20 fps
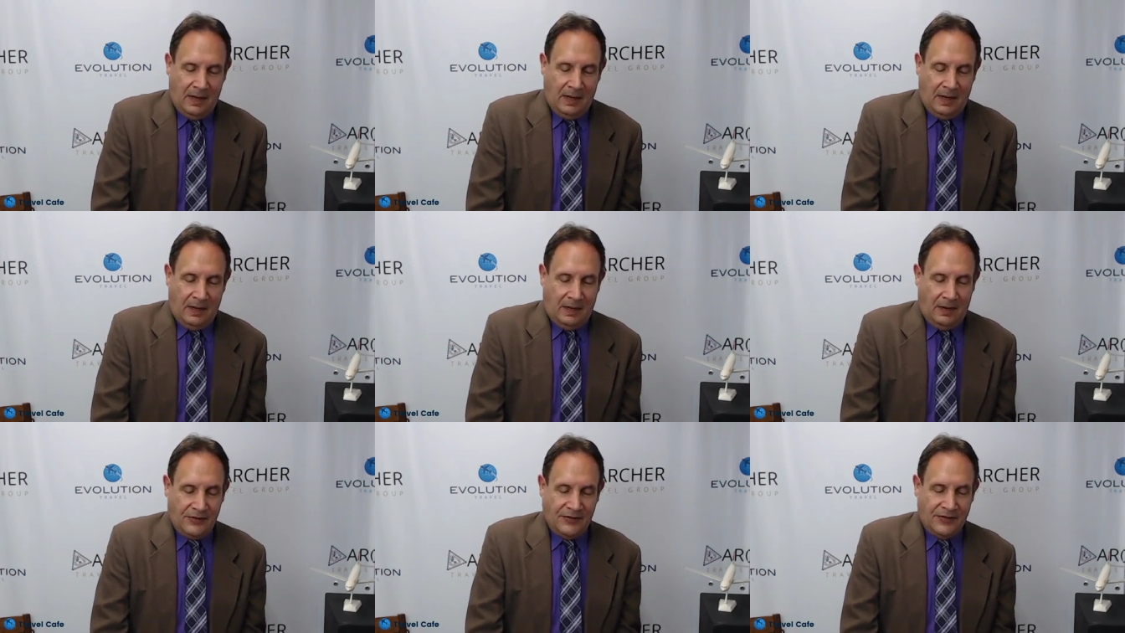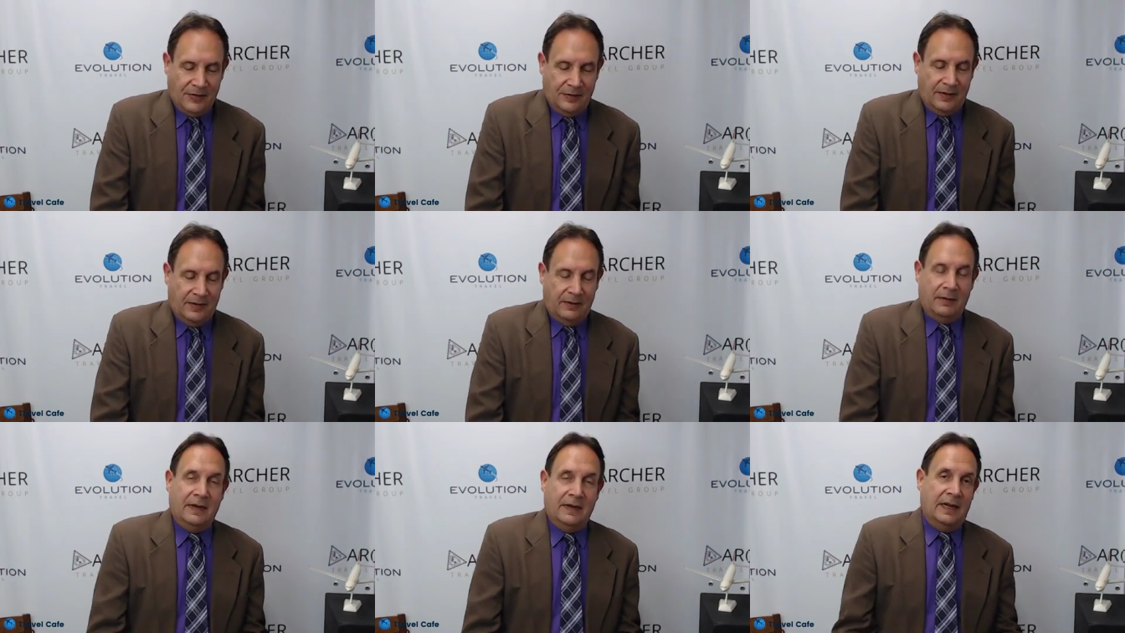
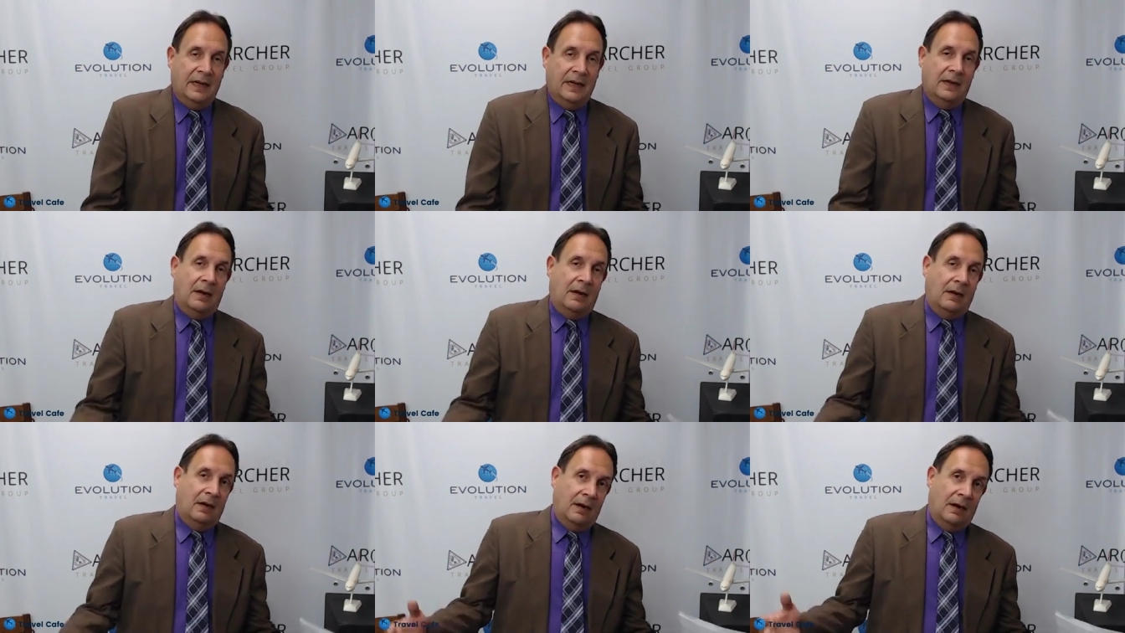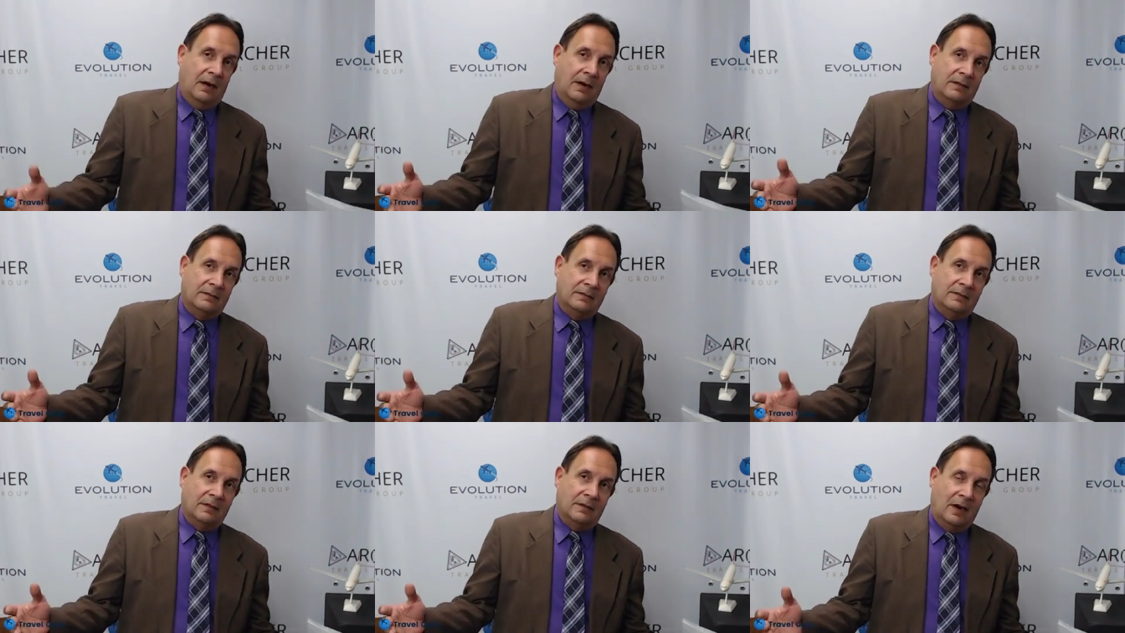also in
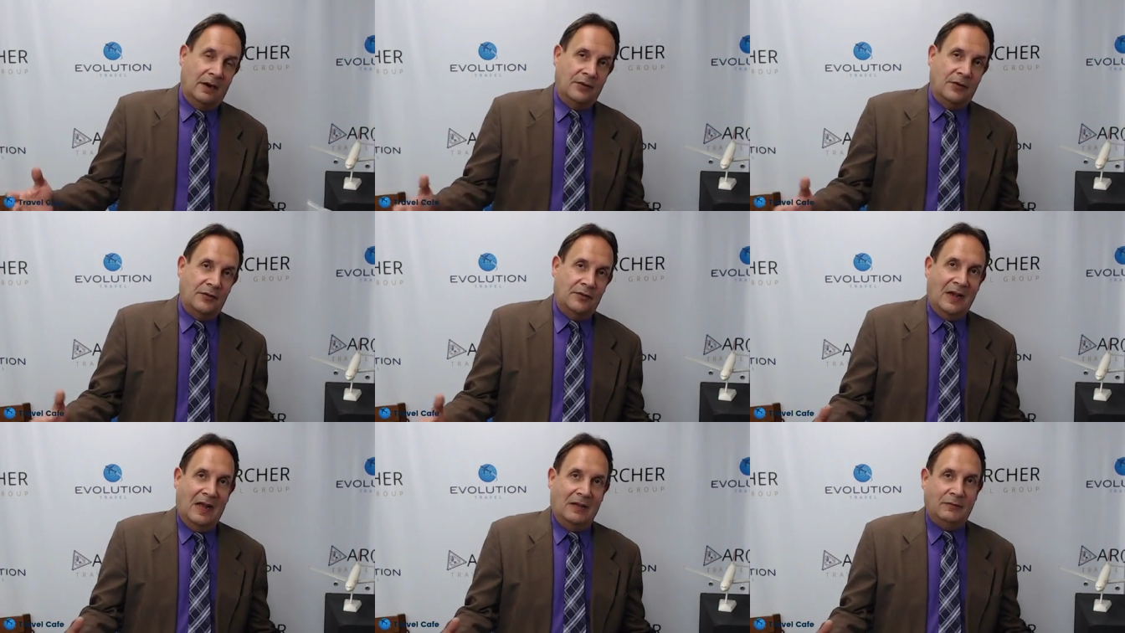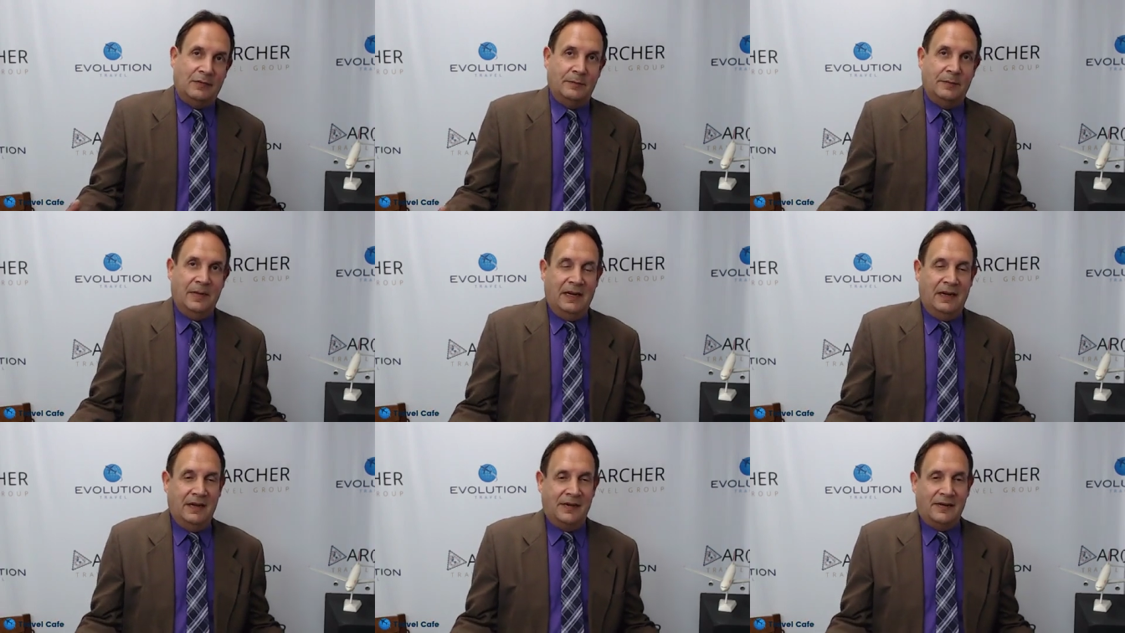our Archer Travel
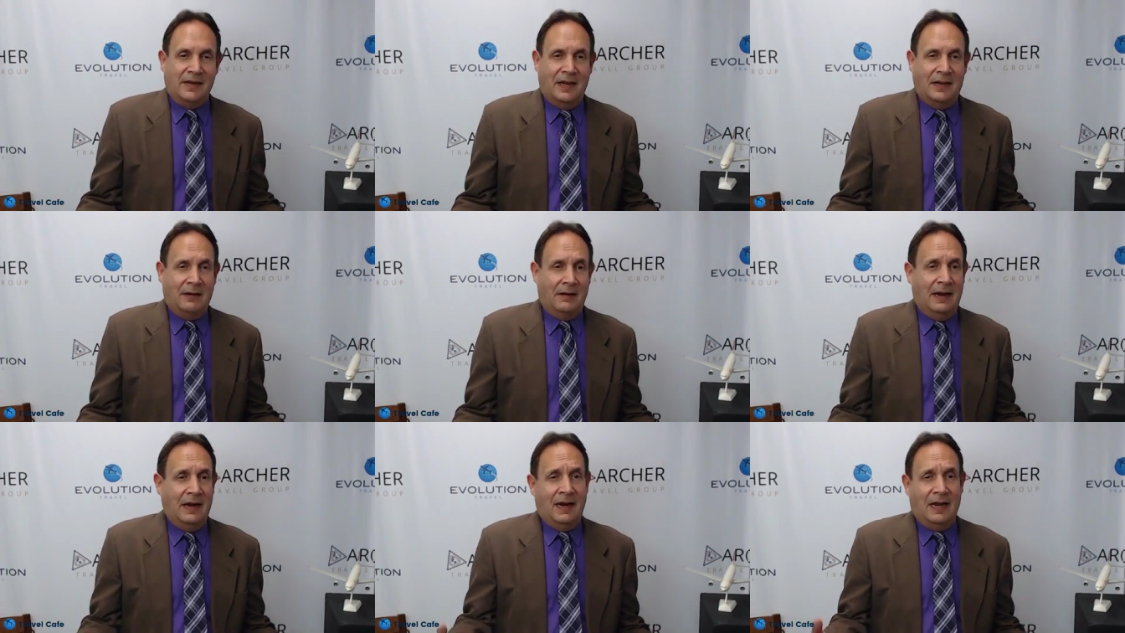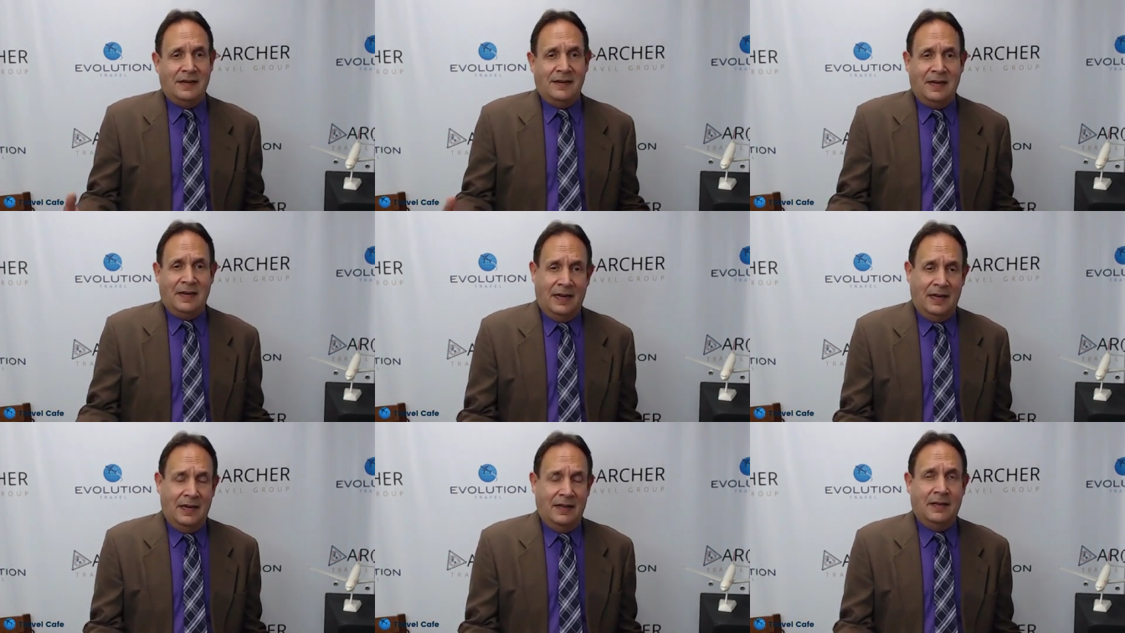Media Center. And I'll
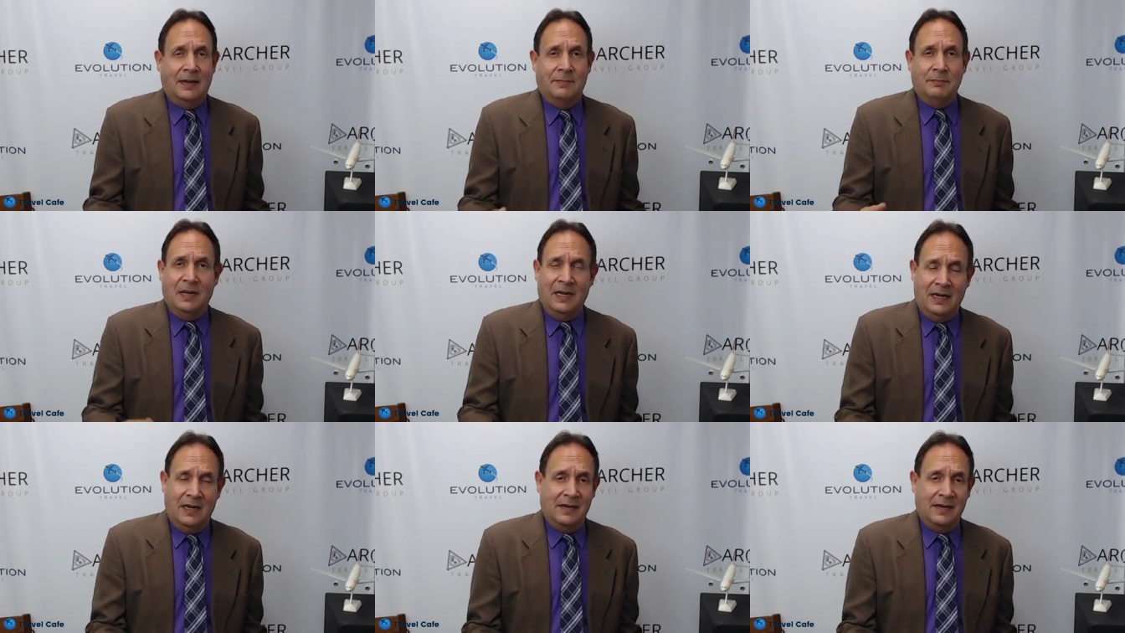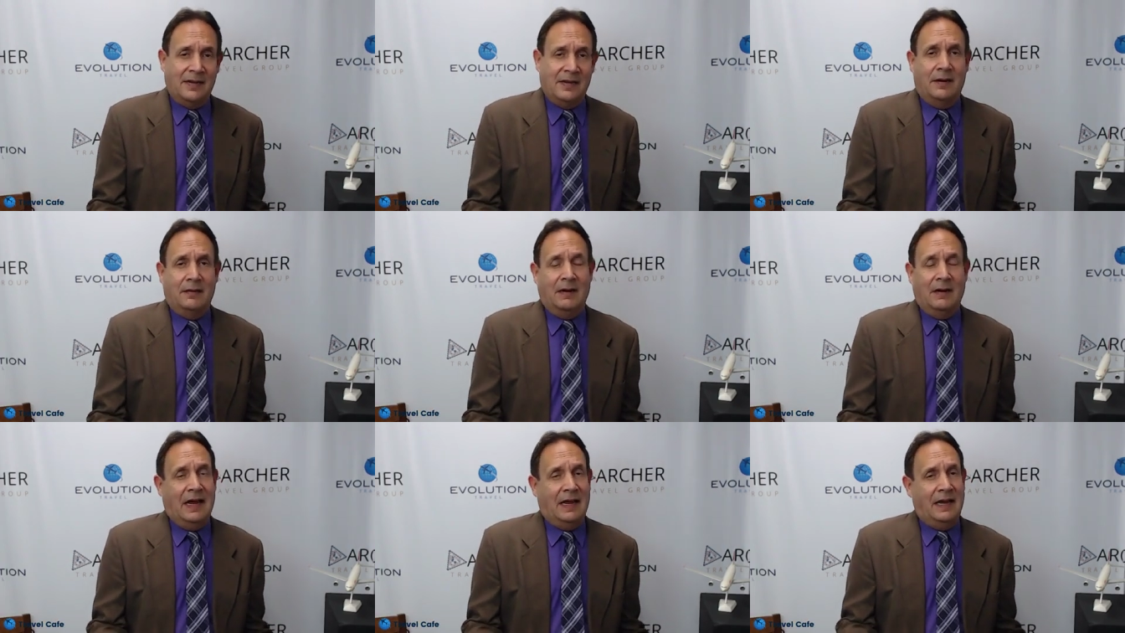tell you, the Media
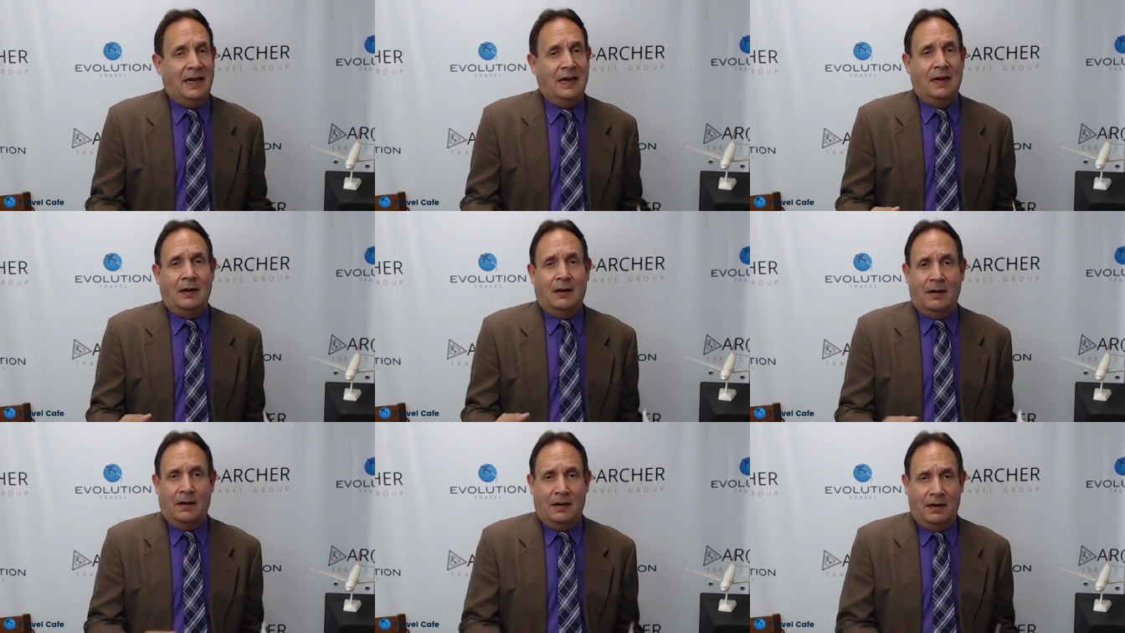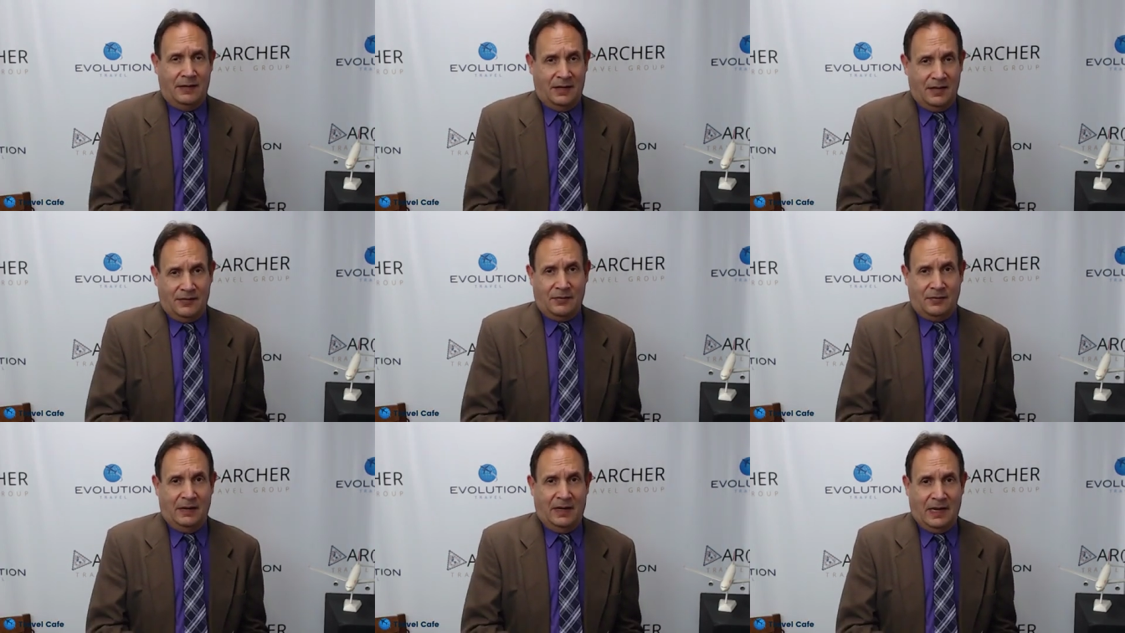Center got hit hard
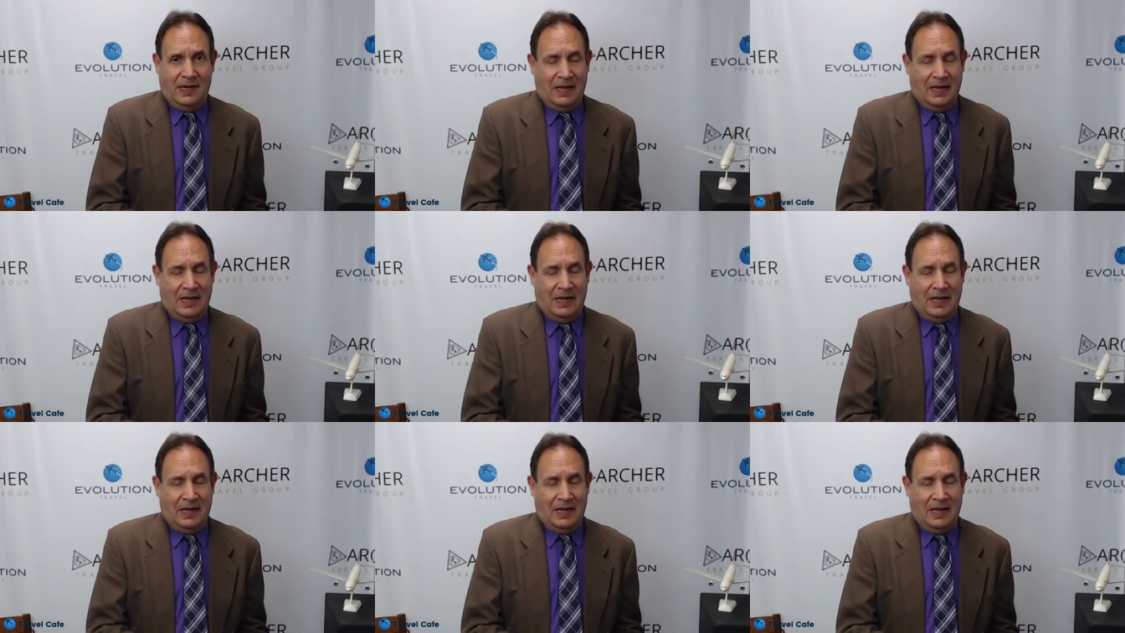this week.